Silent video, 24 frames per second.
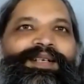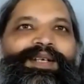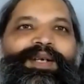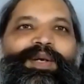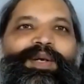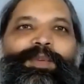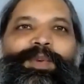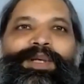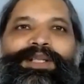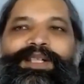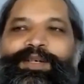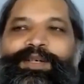
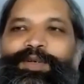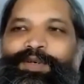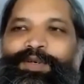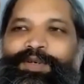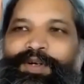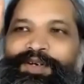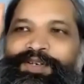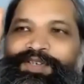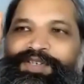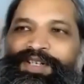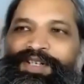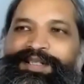Whether you
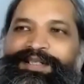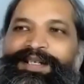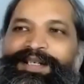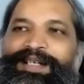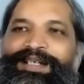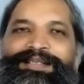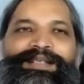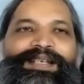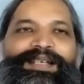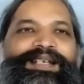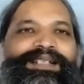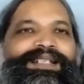consciously
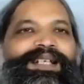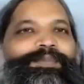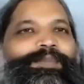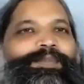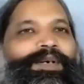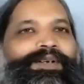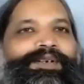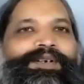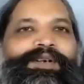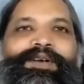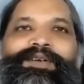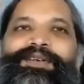seek them
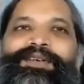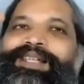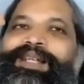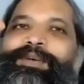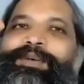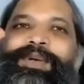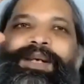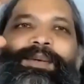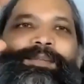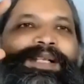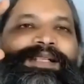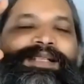or not, they
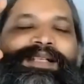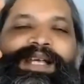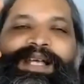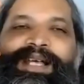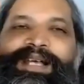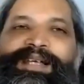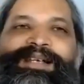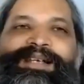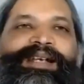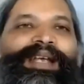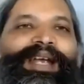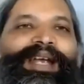will be
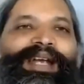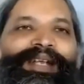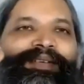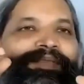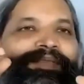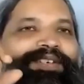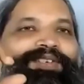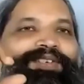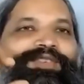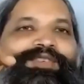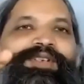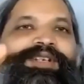there and
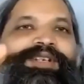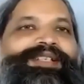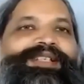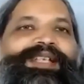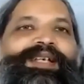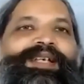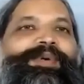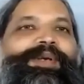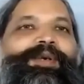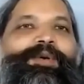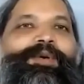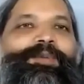eventually they
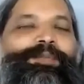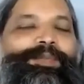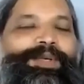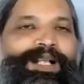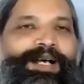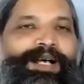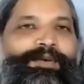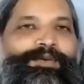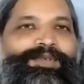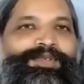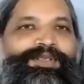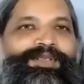will open
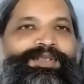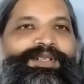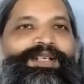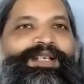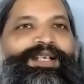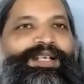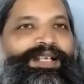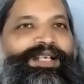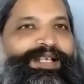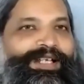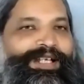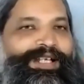out.
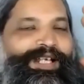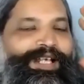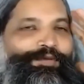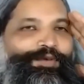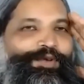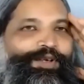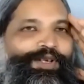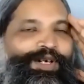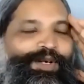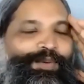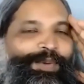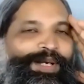If
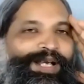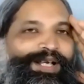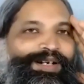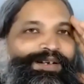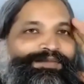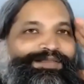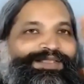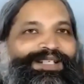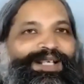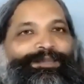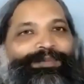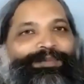you're aware
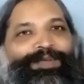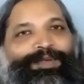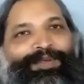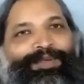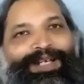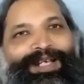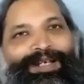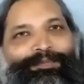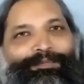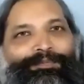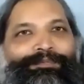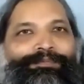of them, you
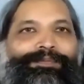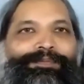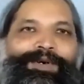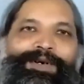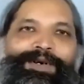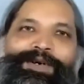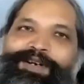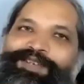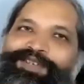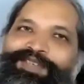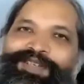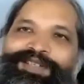can
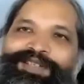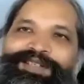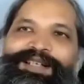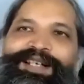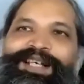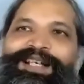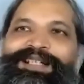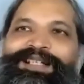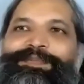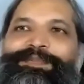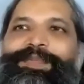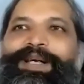consciously
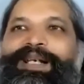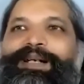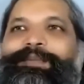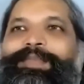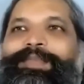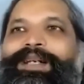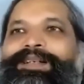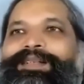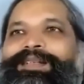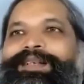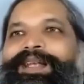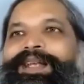
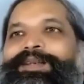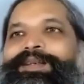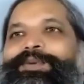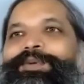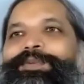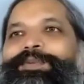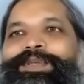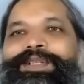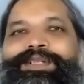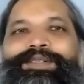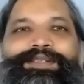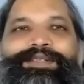experiment and
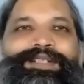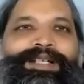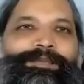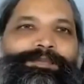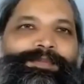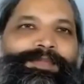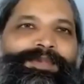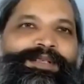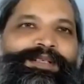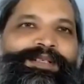open to them.